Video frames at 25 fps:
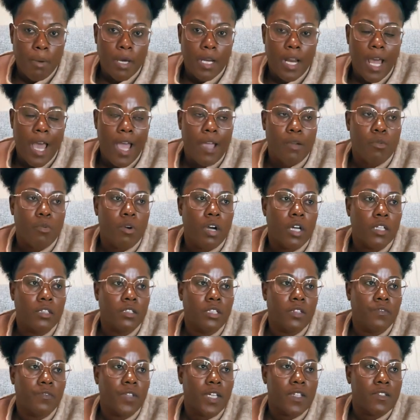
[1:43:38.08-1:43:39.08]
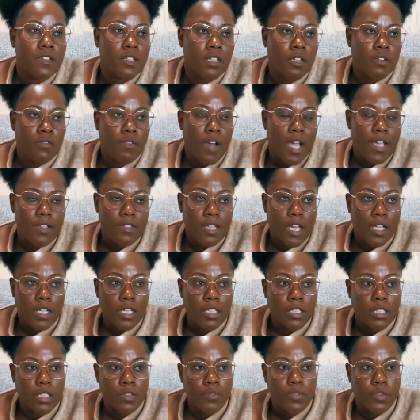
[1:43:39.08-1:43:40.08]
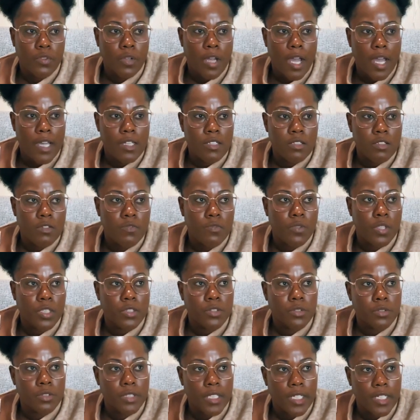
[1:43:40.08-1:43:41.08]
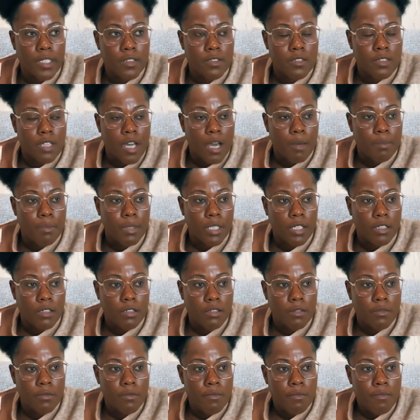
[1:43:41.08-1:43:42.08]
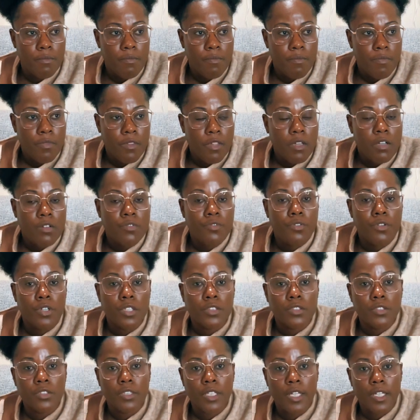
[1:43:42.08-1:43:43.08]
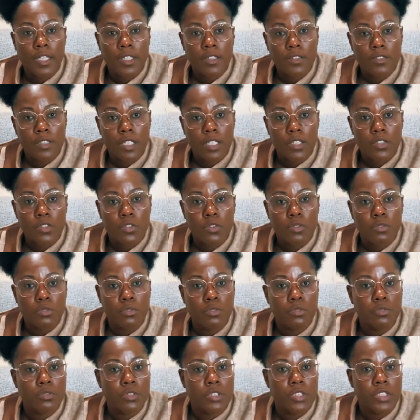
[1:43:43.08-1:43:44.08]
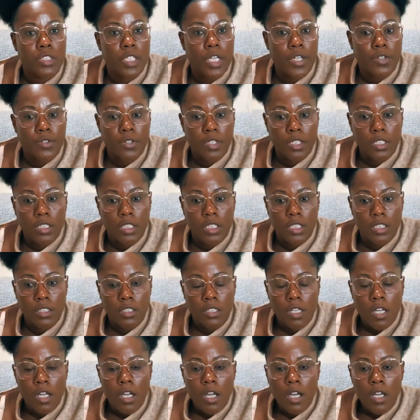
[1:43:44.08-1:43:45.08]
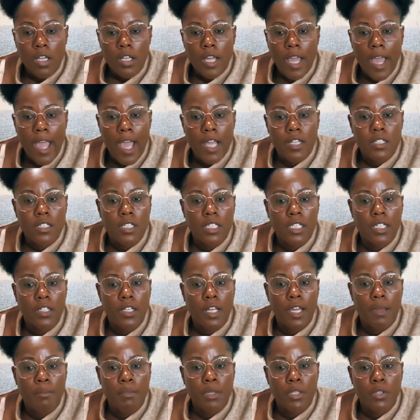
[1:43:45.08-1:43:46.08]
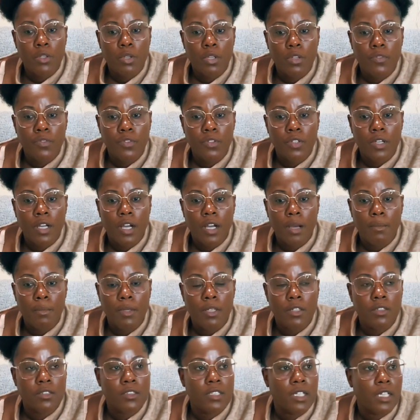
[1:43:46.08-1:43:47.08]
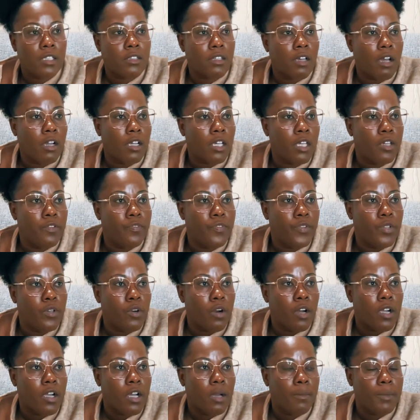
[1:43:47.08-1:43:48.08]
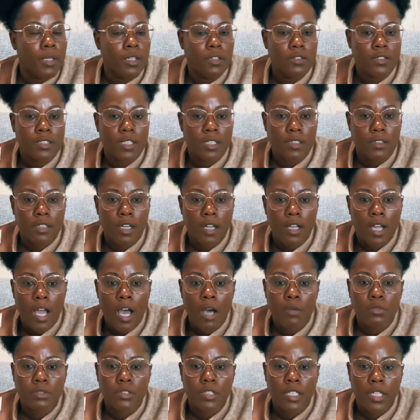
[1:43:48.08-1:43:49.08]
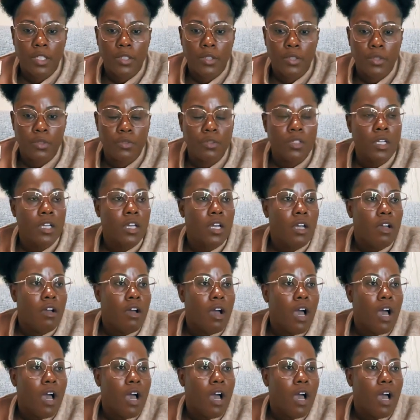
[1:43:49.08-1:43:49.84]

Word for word: but i want if there's an advice i can give you guys for today's topic for today's is to generally ashley let me know if you're coming on tiktok if you are coming on tiktok i will take you